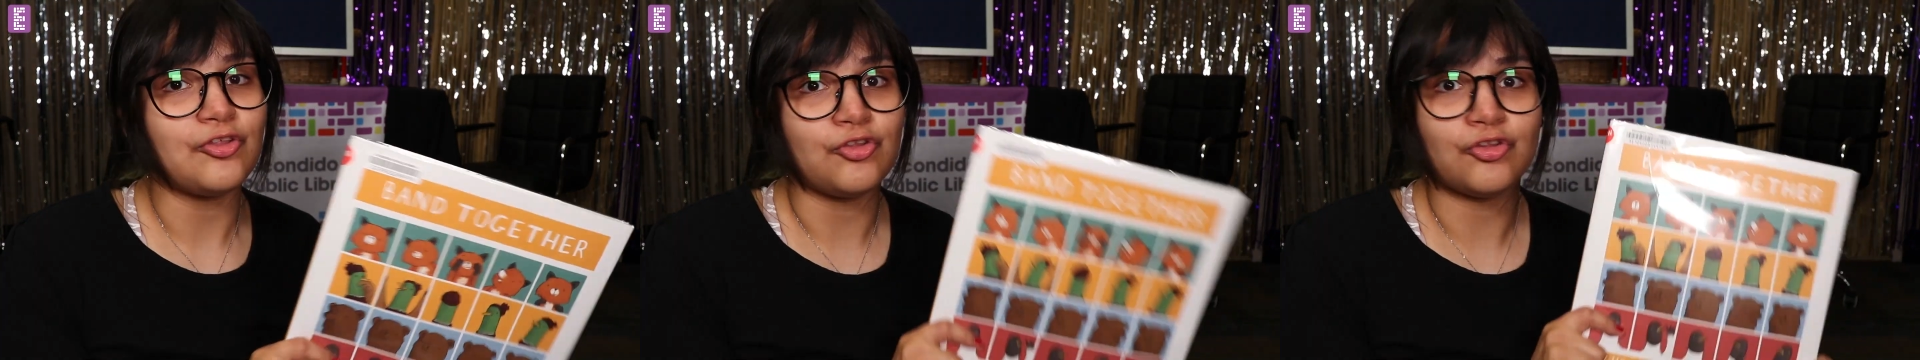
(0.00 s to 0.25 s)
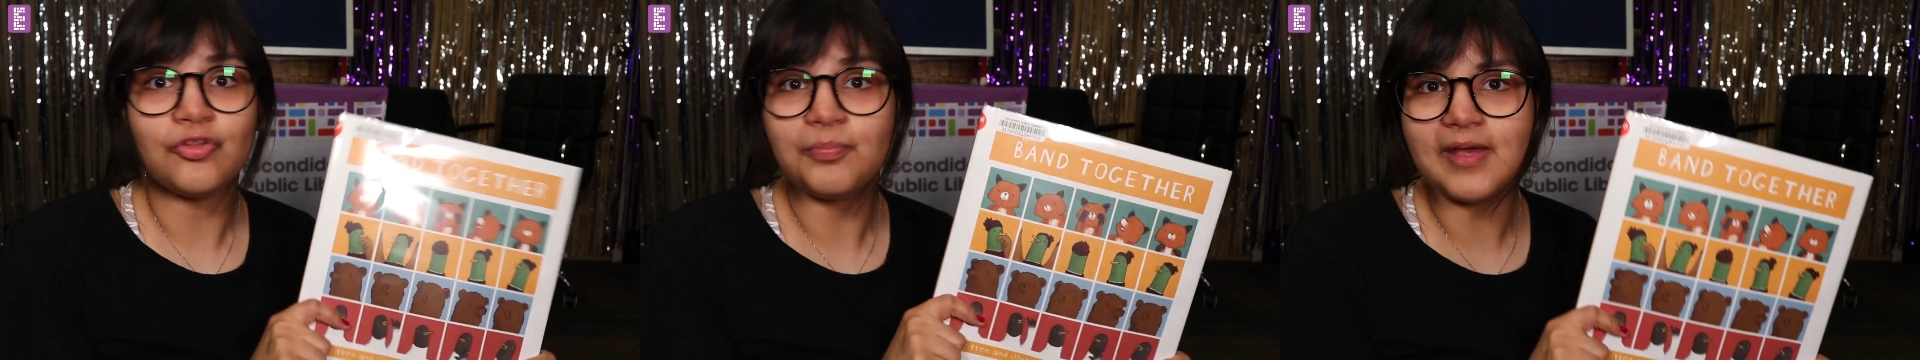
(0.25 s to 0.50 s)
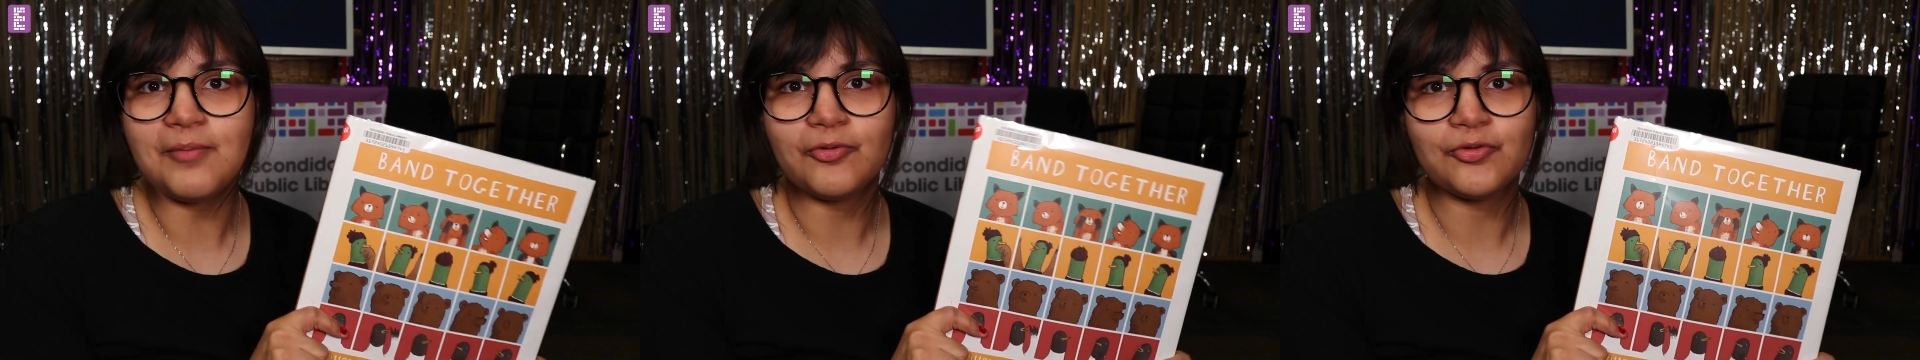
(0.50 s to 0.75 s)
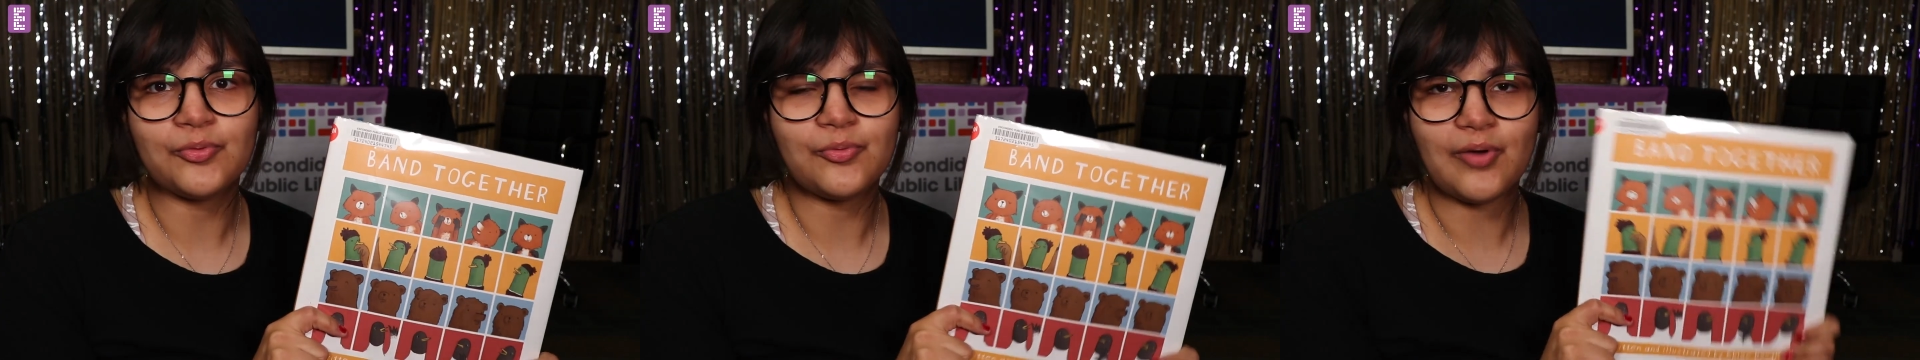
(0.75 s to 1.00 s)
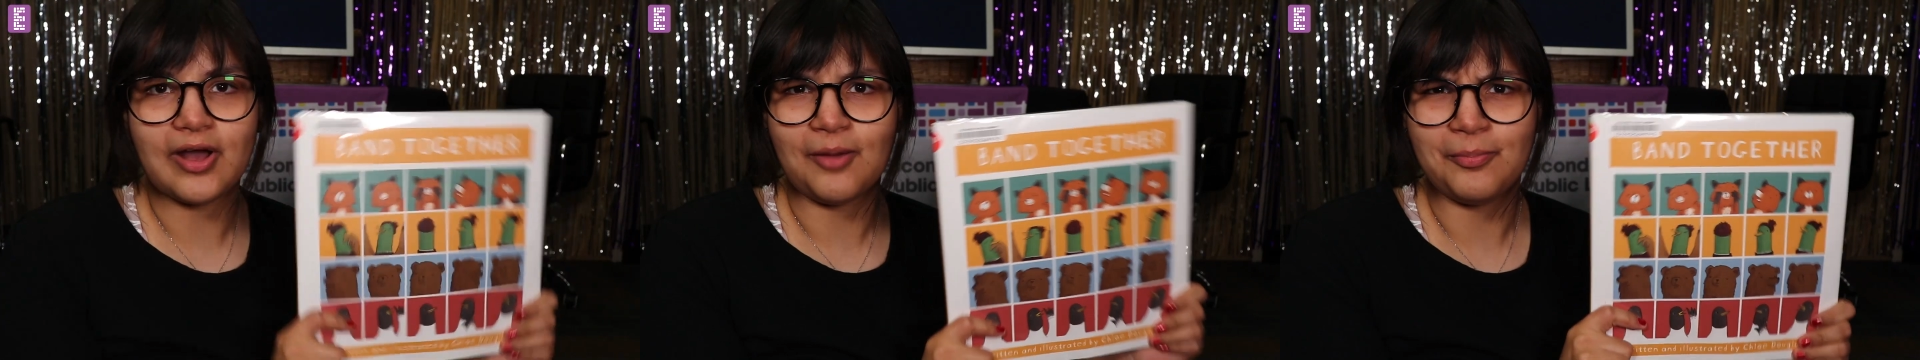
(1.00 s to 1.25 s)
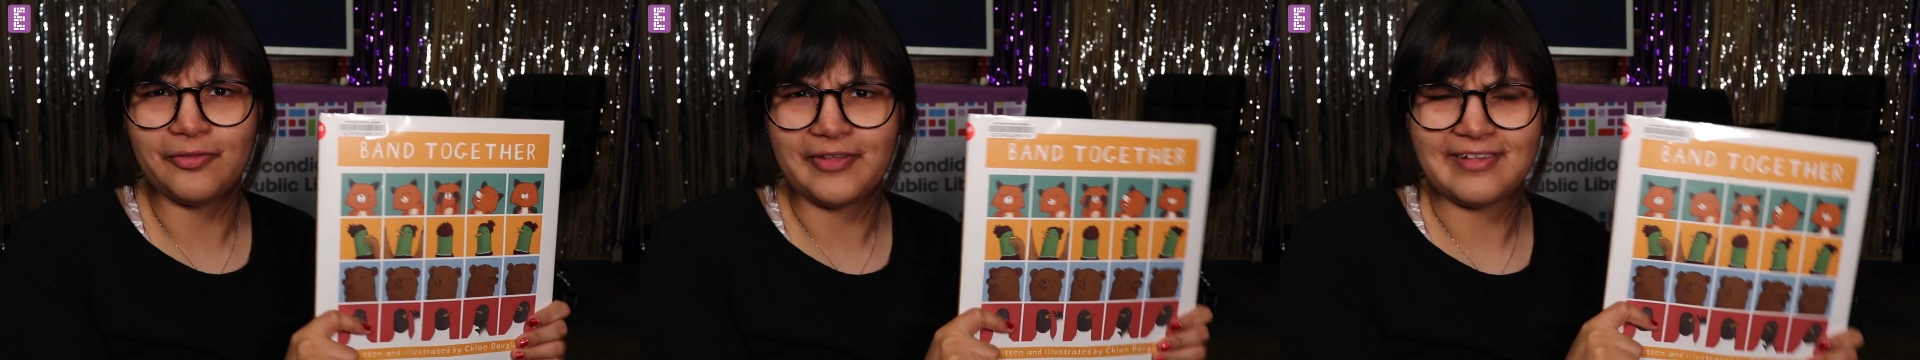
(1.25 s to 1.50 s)
you should be able to a
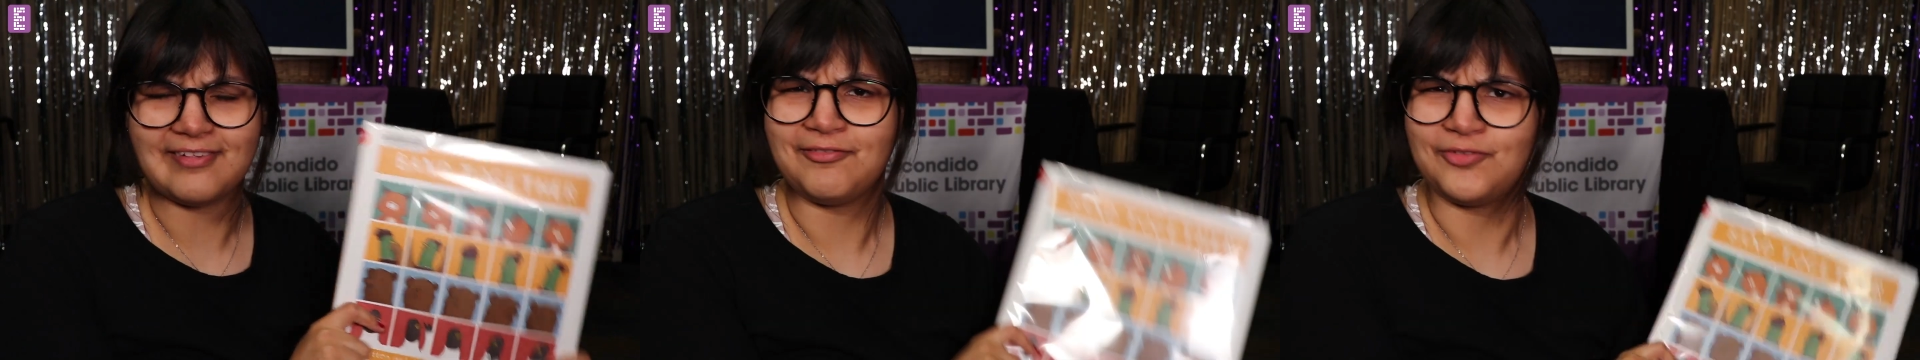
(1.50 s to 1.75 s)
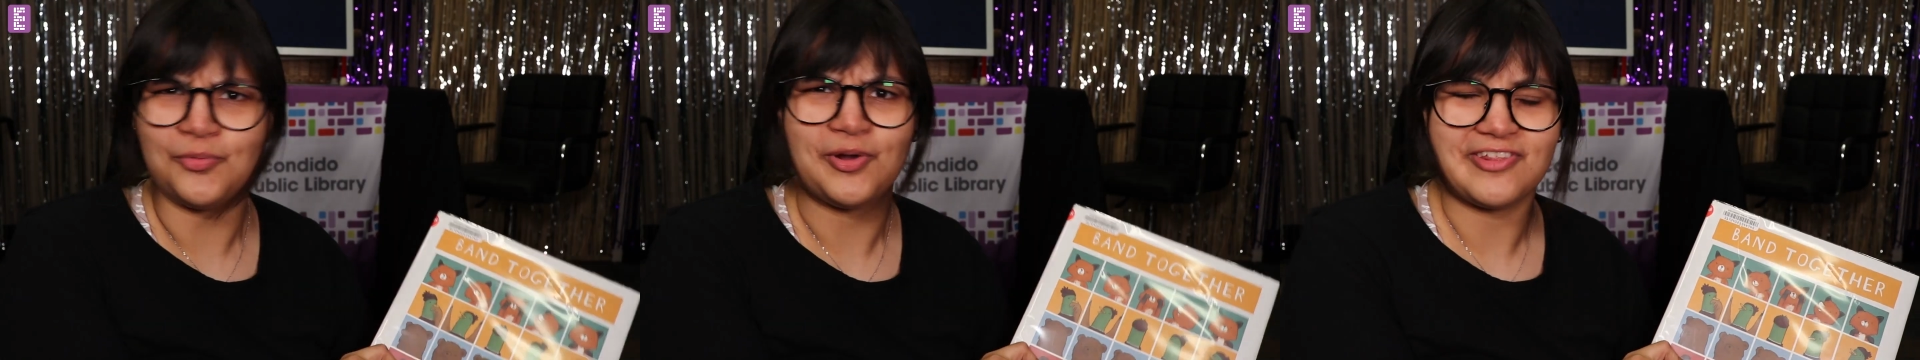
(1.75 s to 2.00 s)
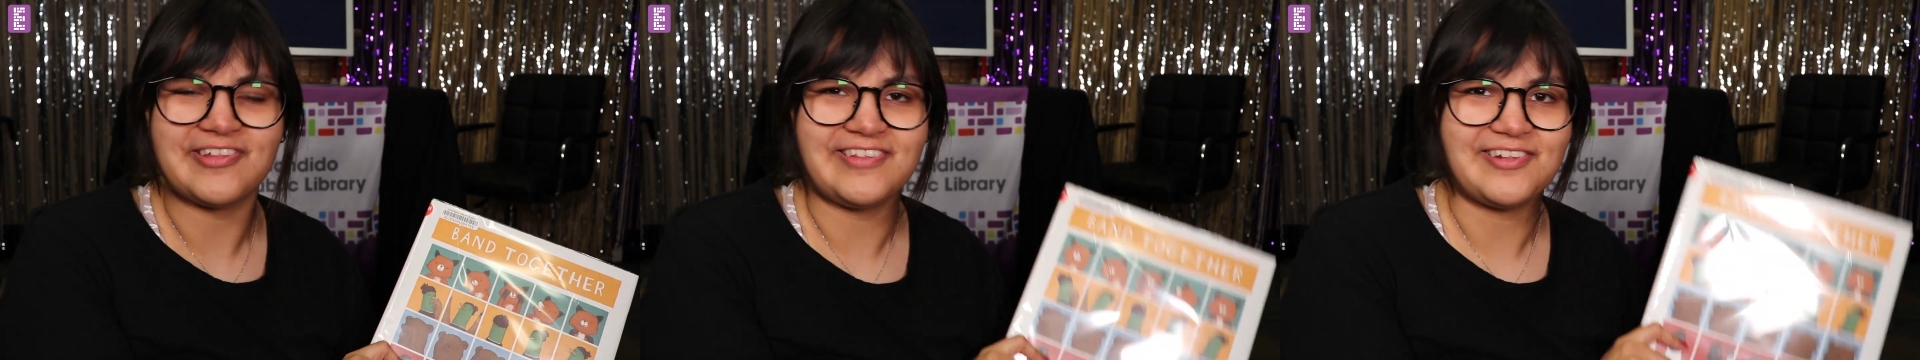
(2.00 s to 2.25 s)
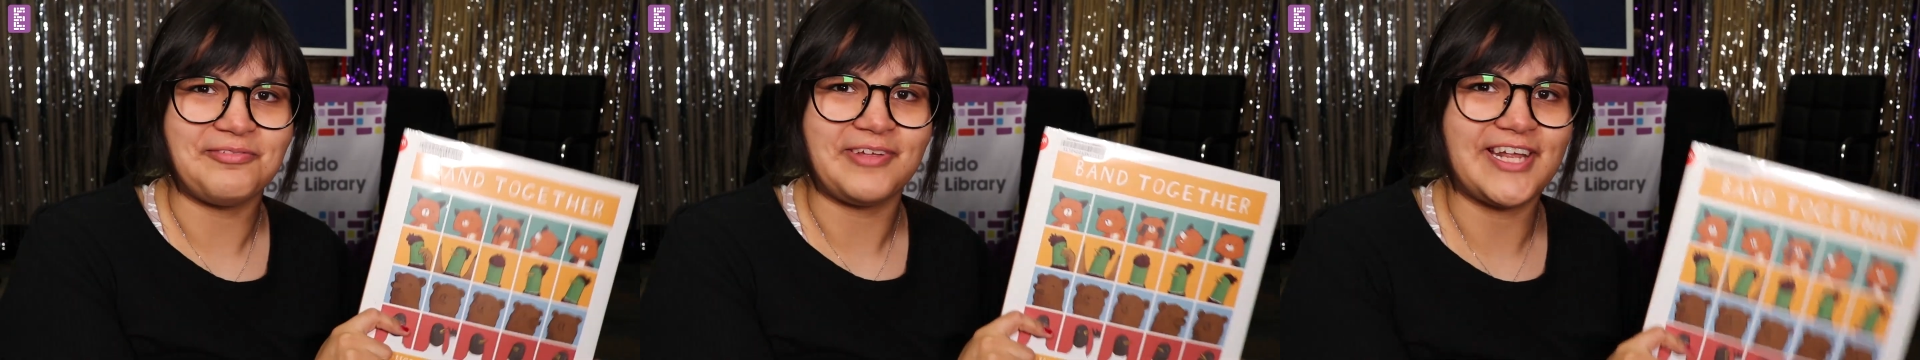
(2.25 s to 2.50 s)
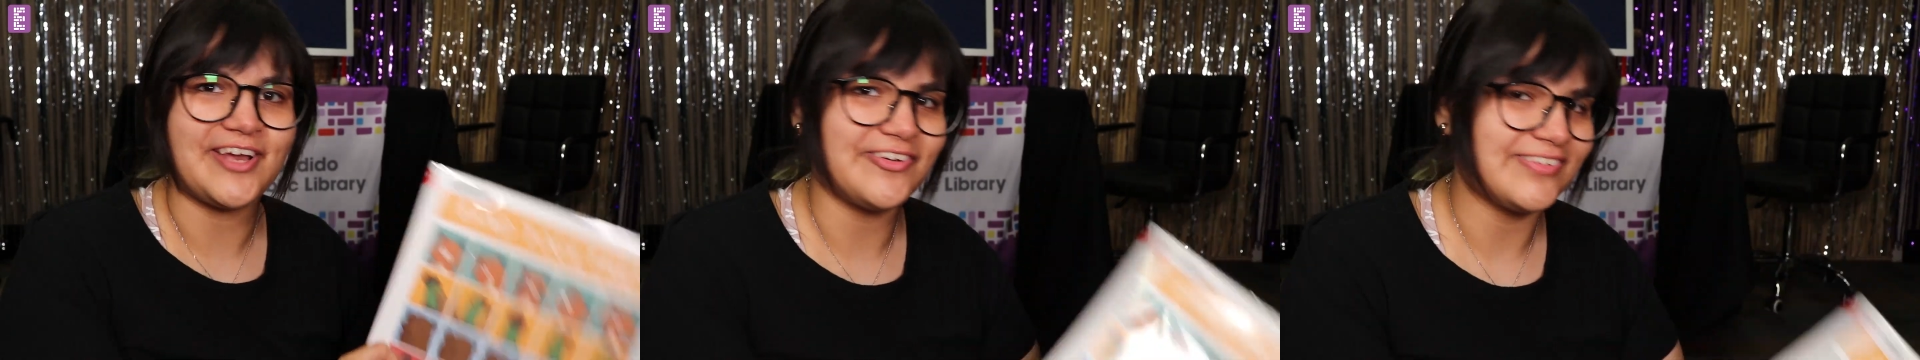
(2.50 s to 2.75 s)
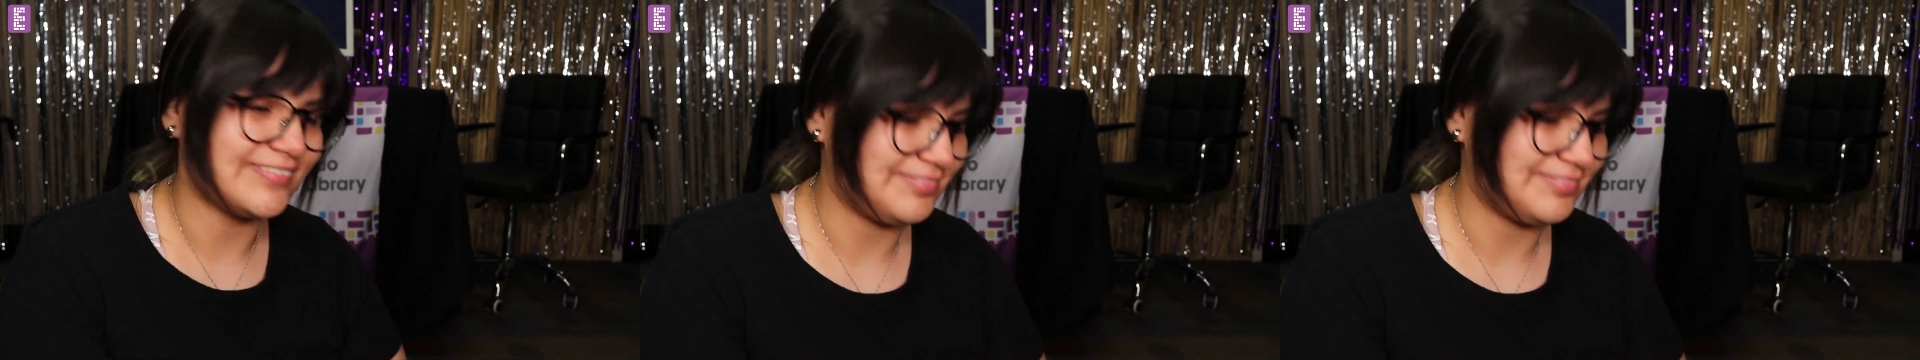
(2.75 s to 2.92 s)
couple days after watching this video.